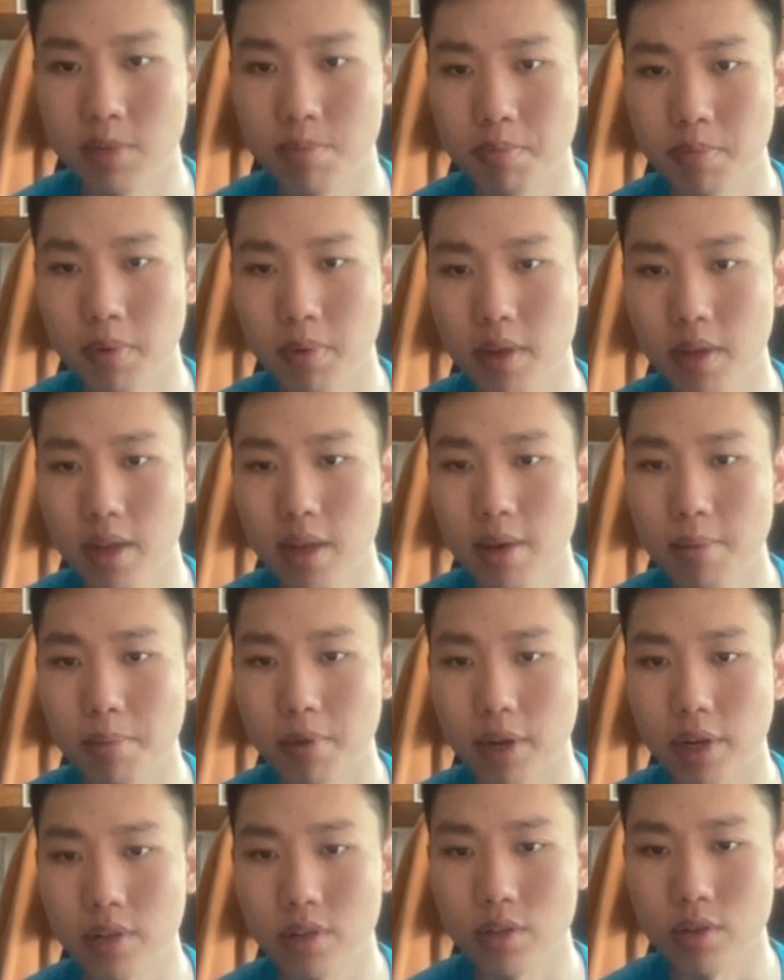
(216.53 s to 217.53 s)
but
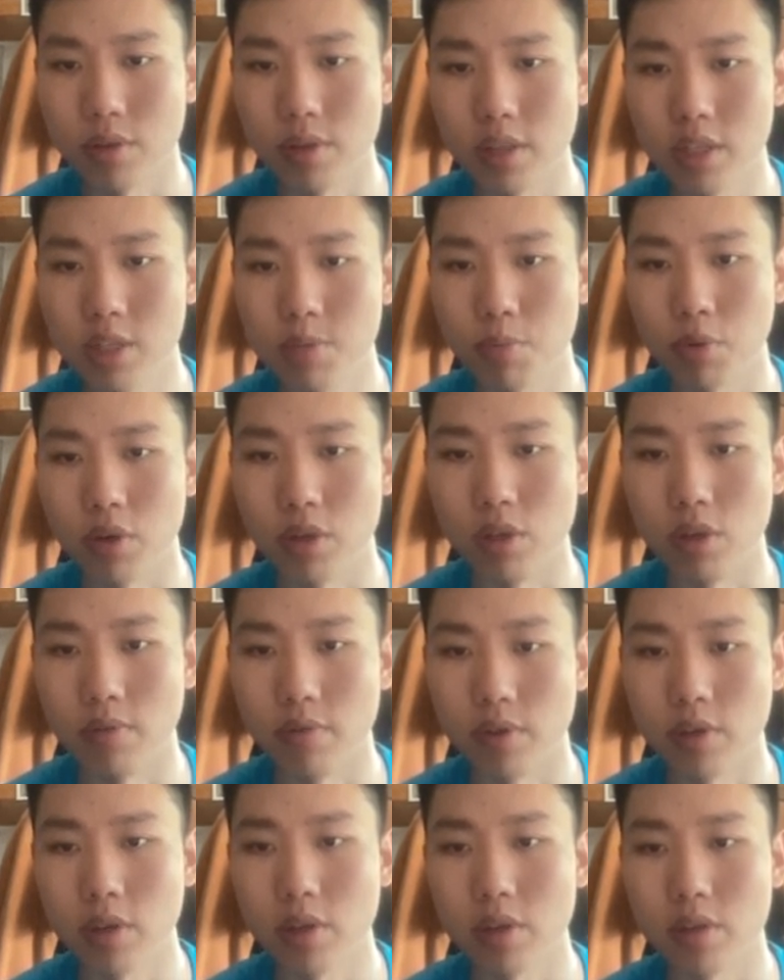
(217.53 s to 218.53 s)
also this point
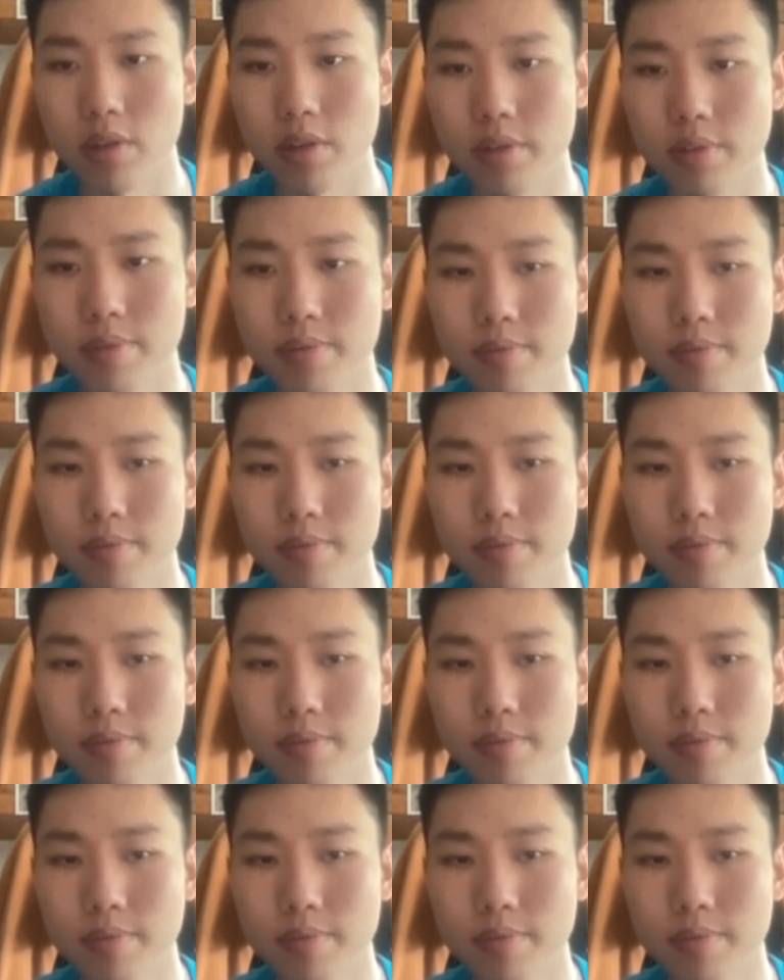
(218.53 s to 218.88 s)
over here.